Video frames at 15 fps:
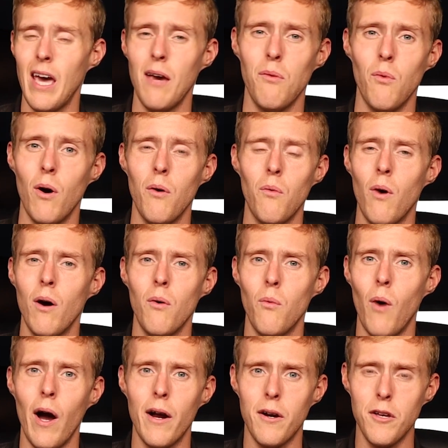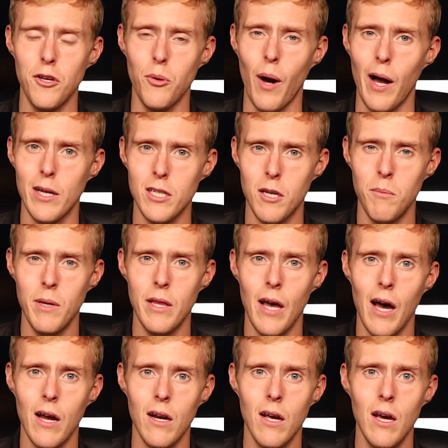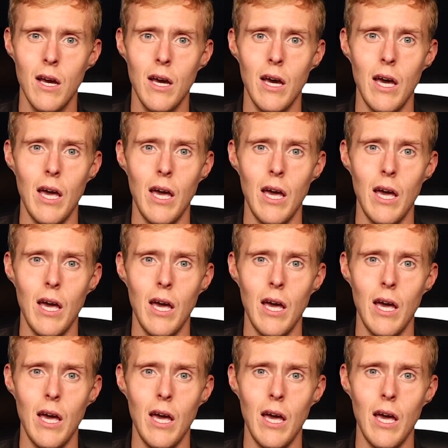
hey, what, what, why are you asking me that?